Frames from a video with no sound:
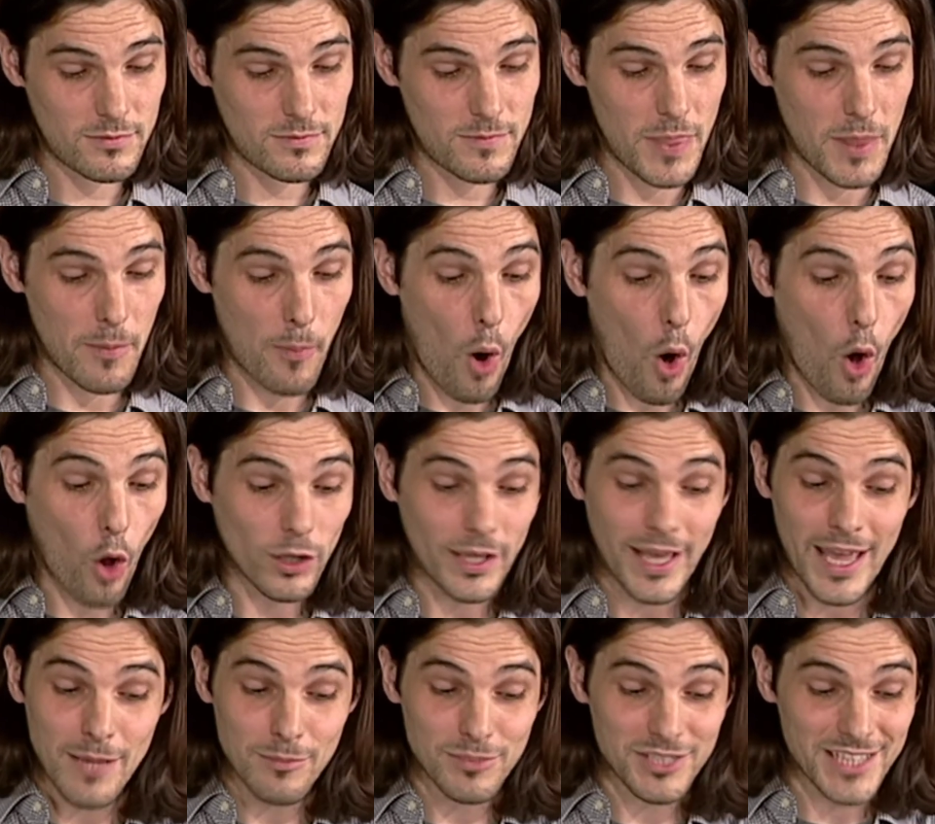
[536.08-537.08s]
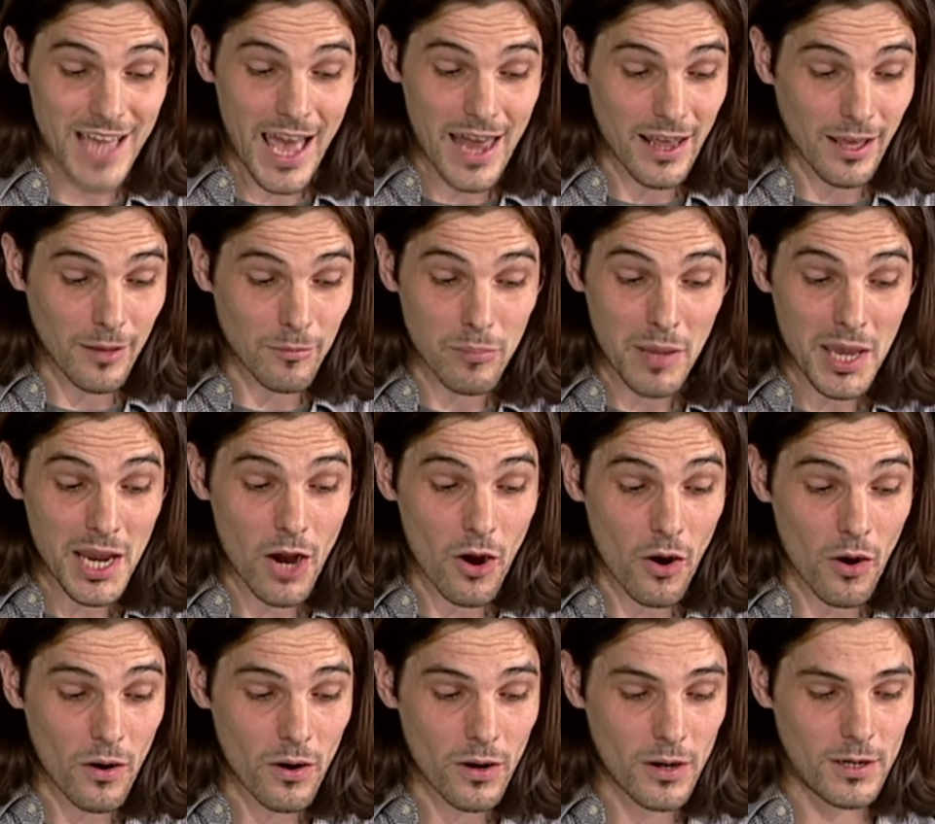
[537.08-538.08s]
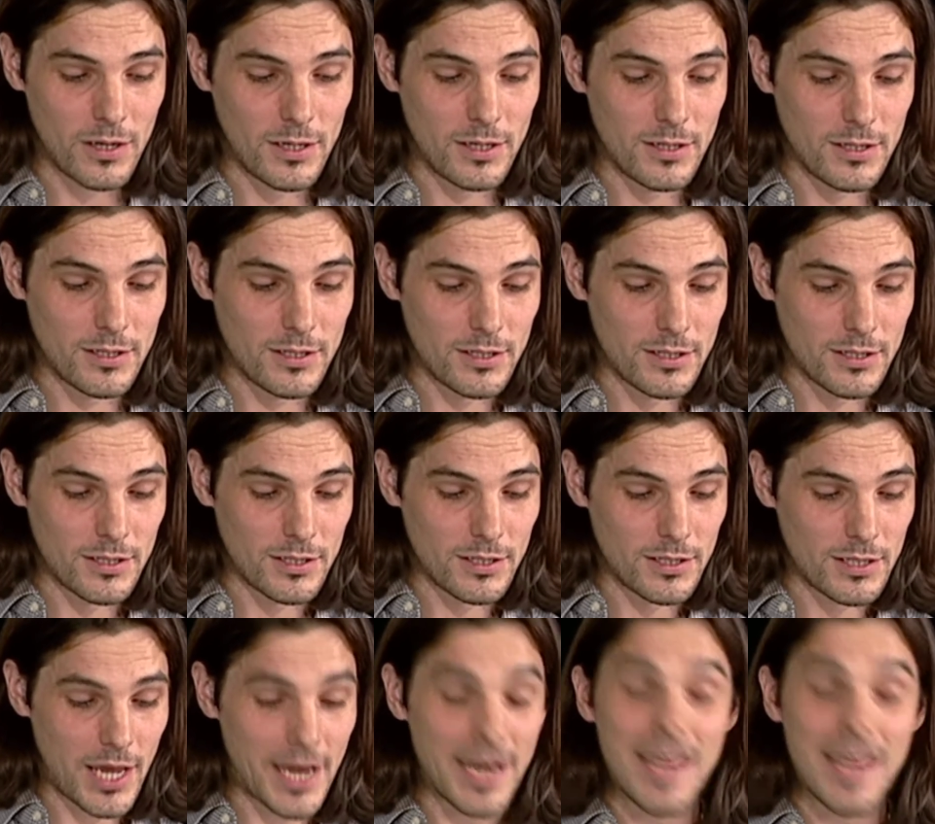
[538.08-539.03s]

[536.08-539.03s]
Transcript: The ball keeps getting bigger, and